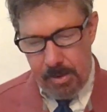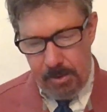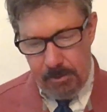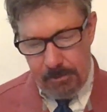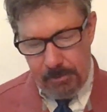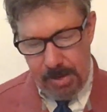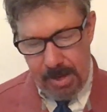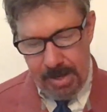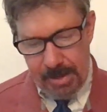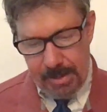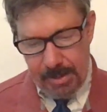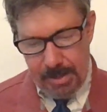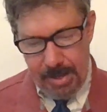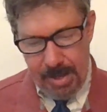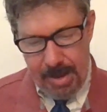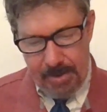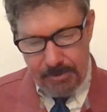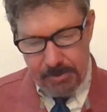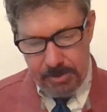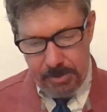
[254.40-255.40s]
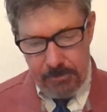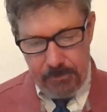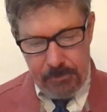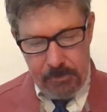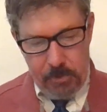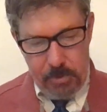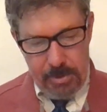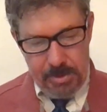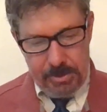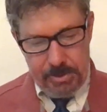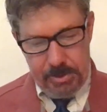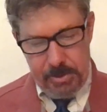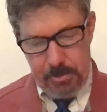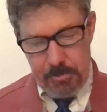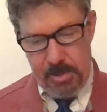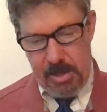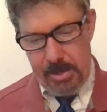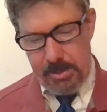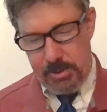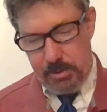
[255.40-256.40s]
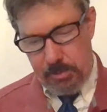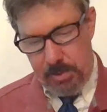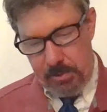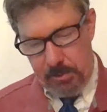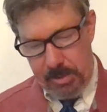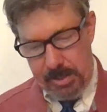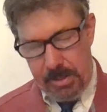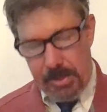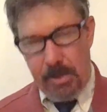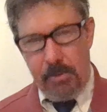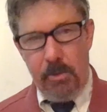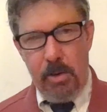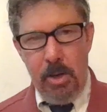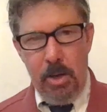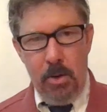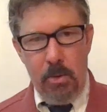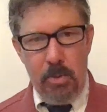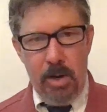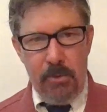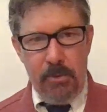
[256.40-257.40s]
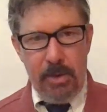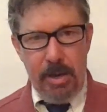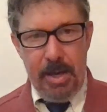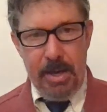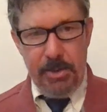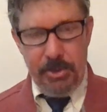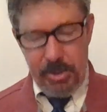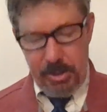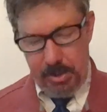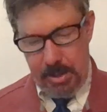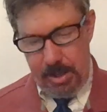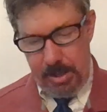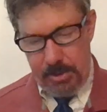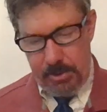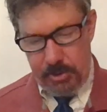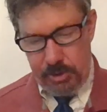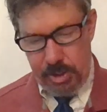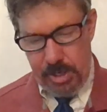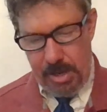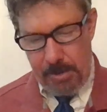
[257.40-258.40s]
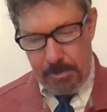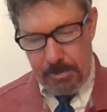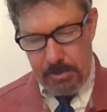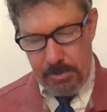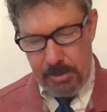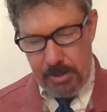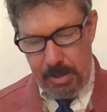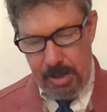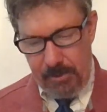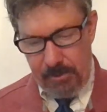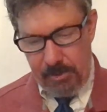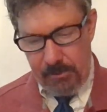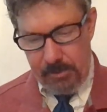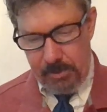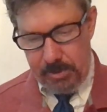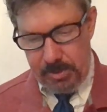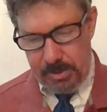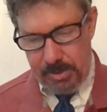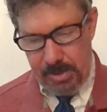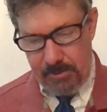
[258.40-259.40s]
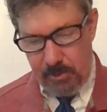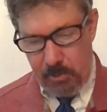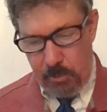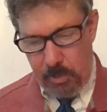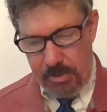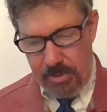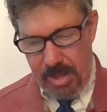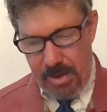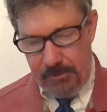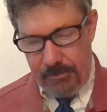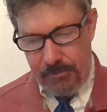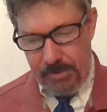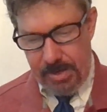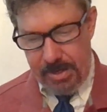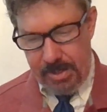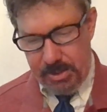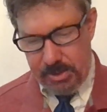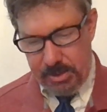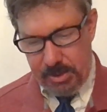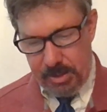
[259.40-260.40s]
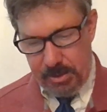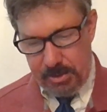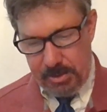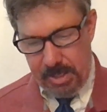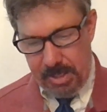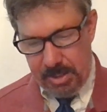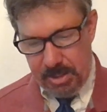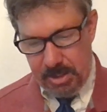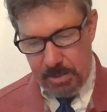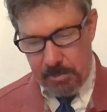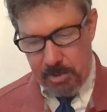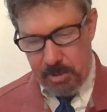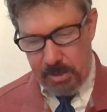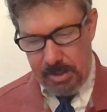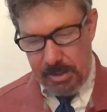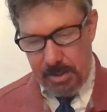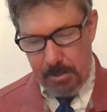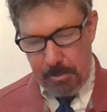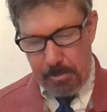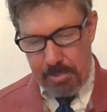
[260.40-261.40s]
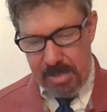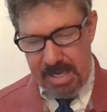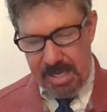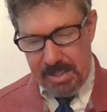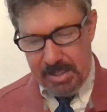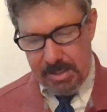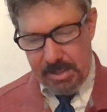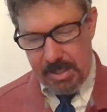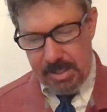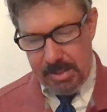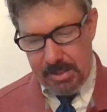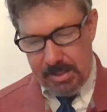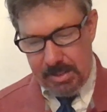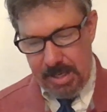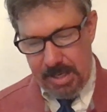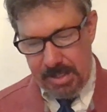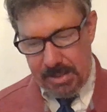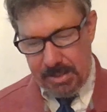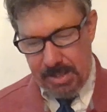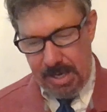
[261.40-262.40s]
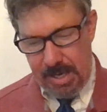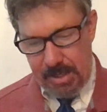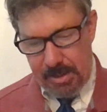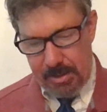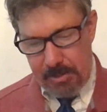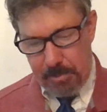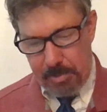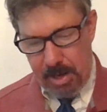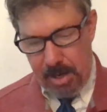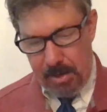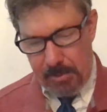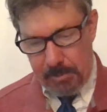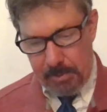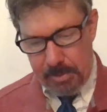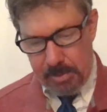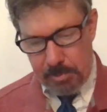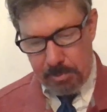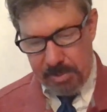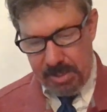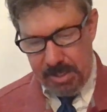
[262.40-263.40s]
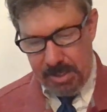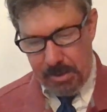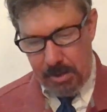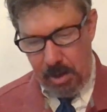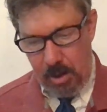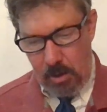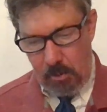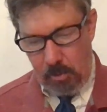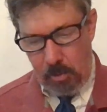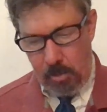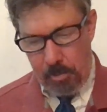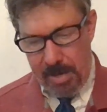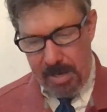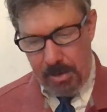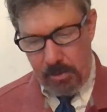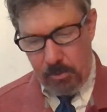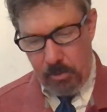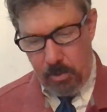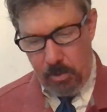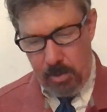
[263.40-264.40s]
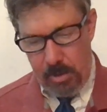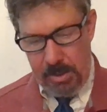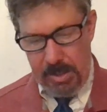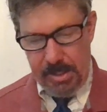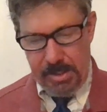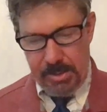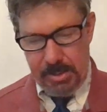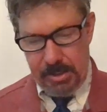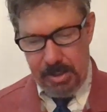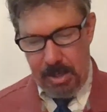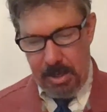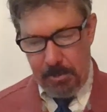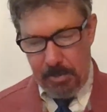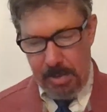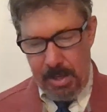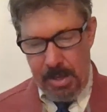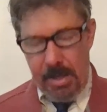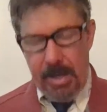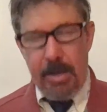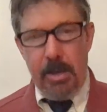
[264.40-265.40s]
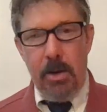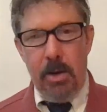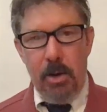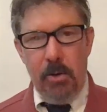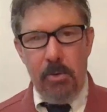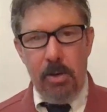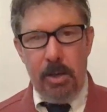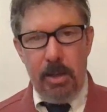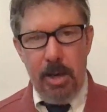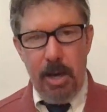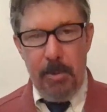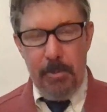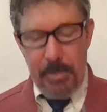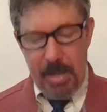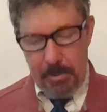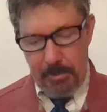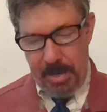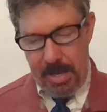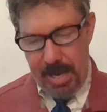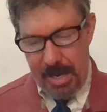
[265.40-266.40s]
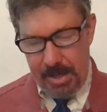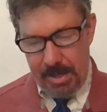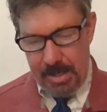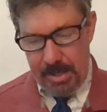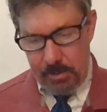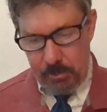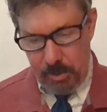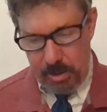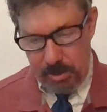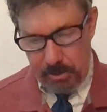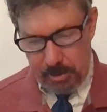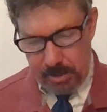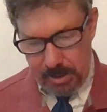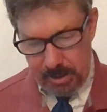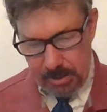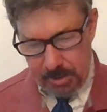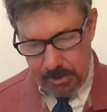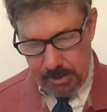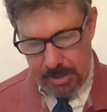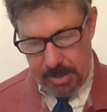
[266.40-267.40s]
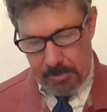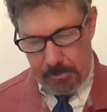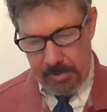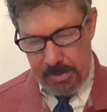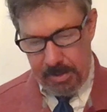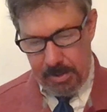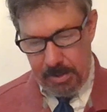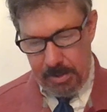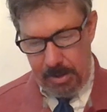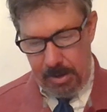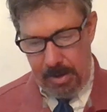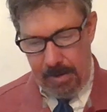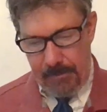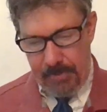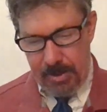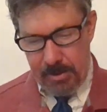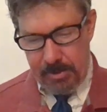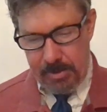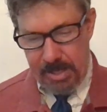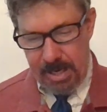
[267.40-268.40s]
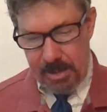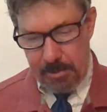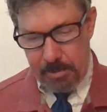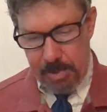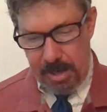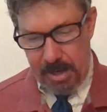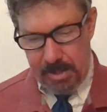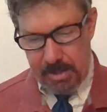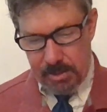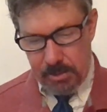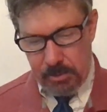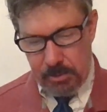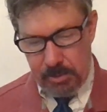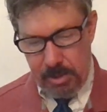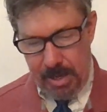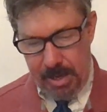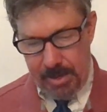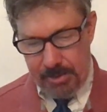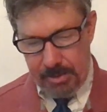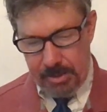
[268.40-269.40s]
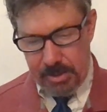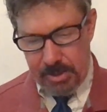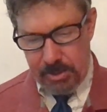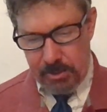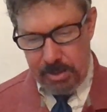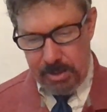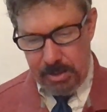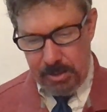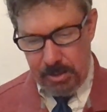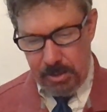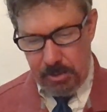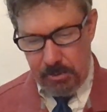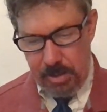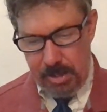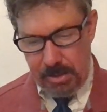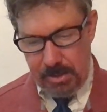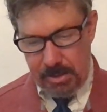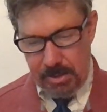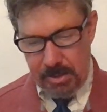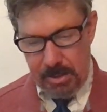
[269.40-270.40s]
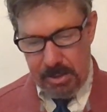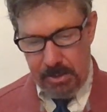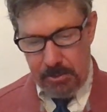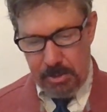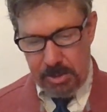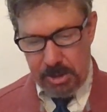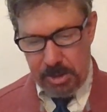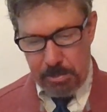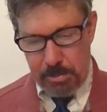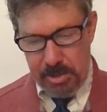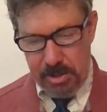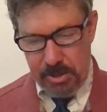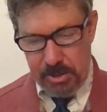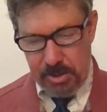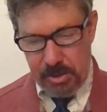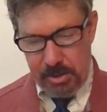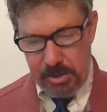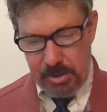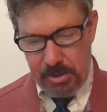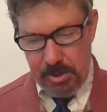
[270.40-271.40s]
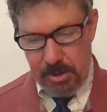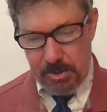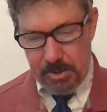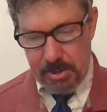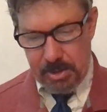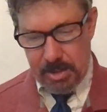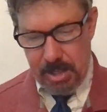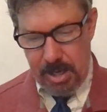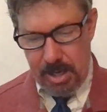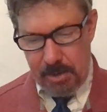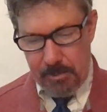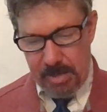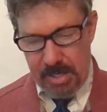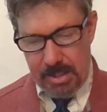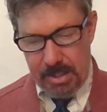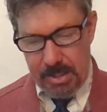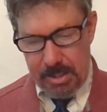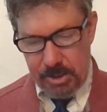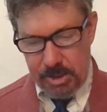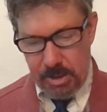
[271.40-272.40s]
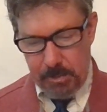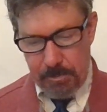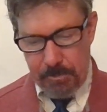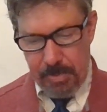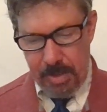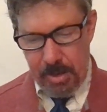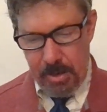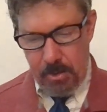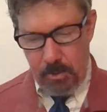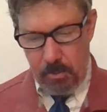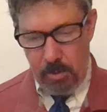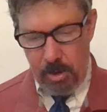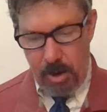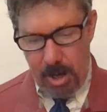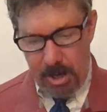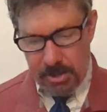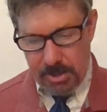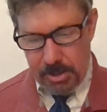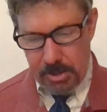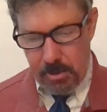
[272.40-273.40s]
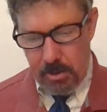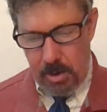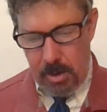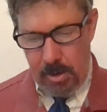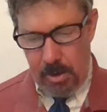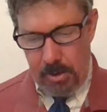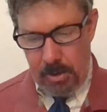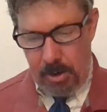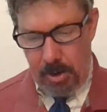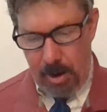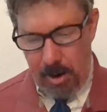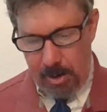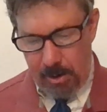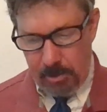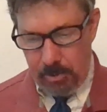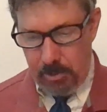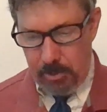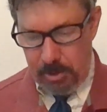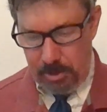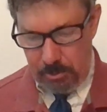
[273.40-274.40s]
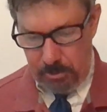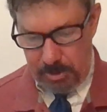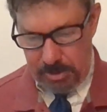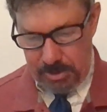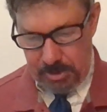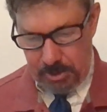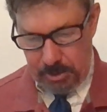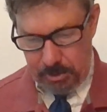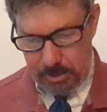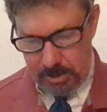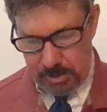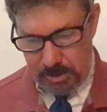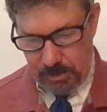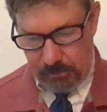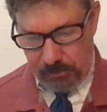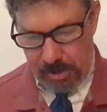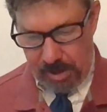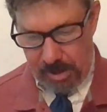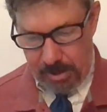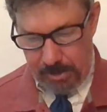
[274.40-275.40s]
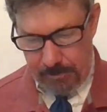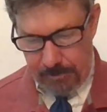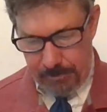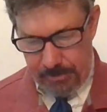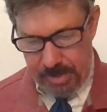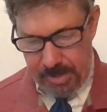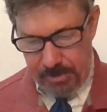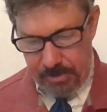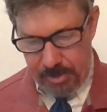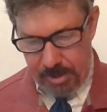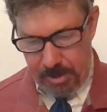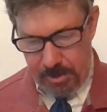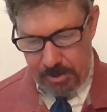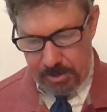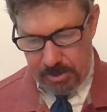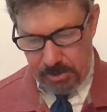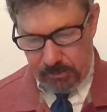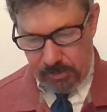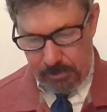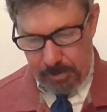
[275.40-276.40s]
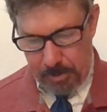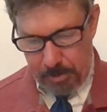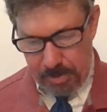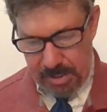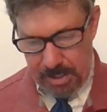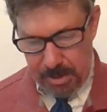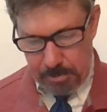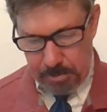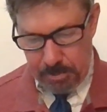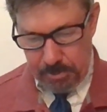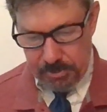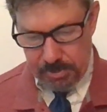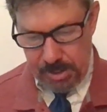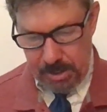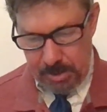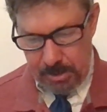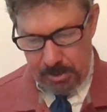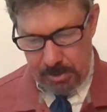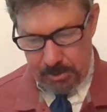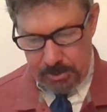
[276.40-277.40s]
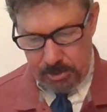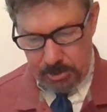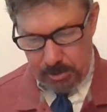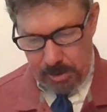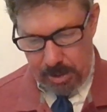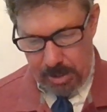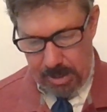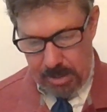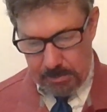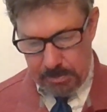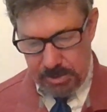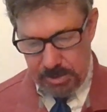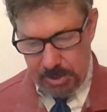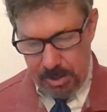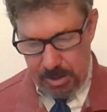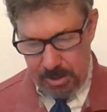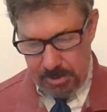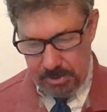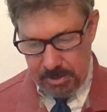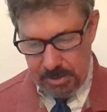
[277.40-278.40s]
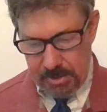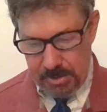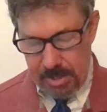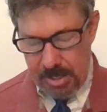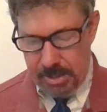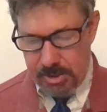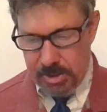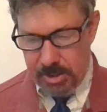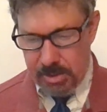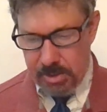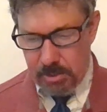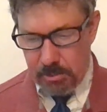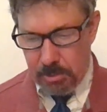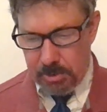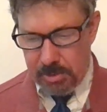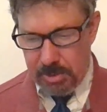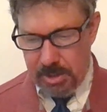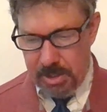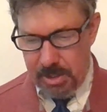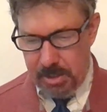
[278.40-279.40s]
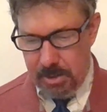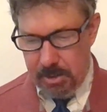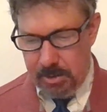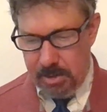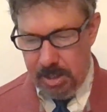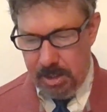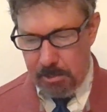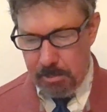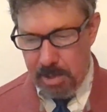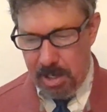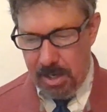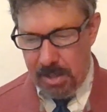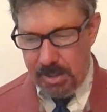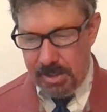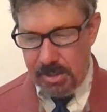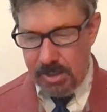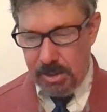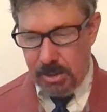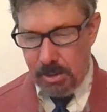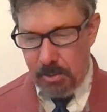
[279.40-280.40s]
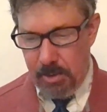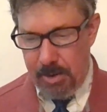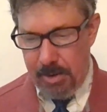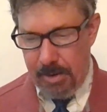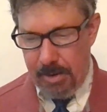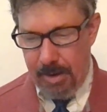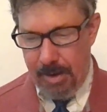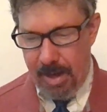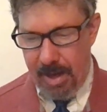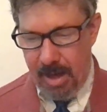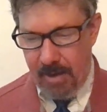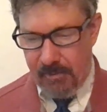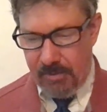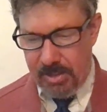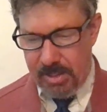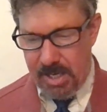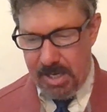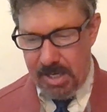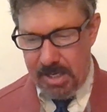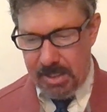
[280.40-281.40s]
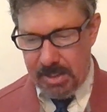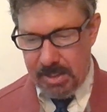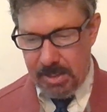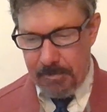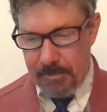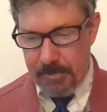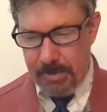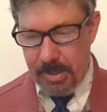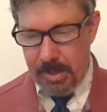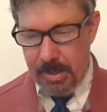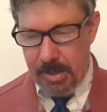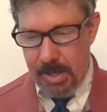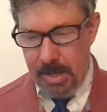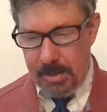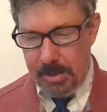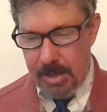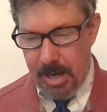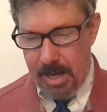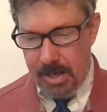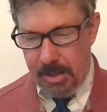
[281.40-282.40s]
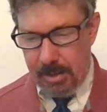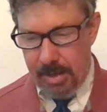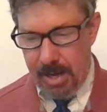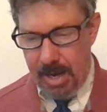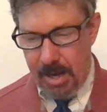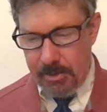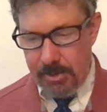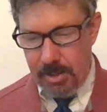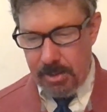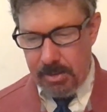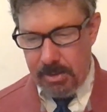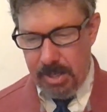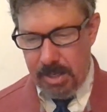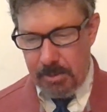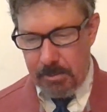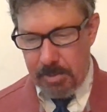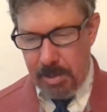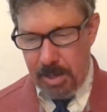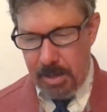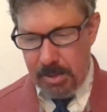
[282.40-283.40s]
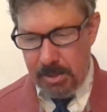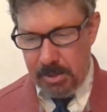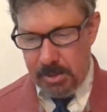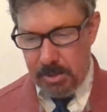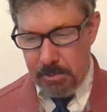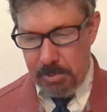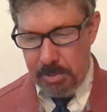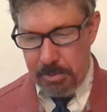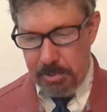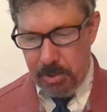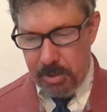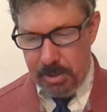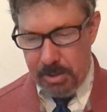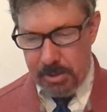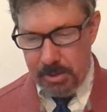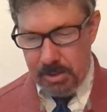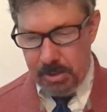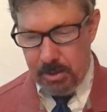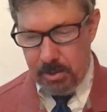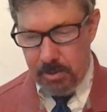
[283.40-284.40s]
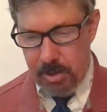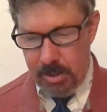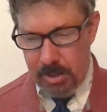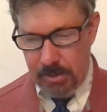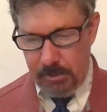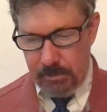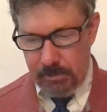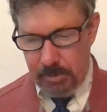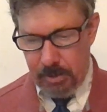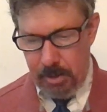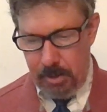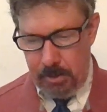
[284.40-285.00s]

Finally, after the 42 months, we read in Revelation chapter 11, verse 7 When they finish their testimony, the beast that ascends out of the bottomless pit will make war against them and overcome them, and he will kill them. And their dead bodies will lie in the street of the great city, which spiritually is called Sodom and Egypt, where also our Lord was crucified. Then those from the peoples, tribes, tongues, and nations will see their dead bodies three and a half days and not allow their dead bodies to be put into the grave.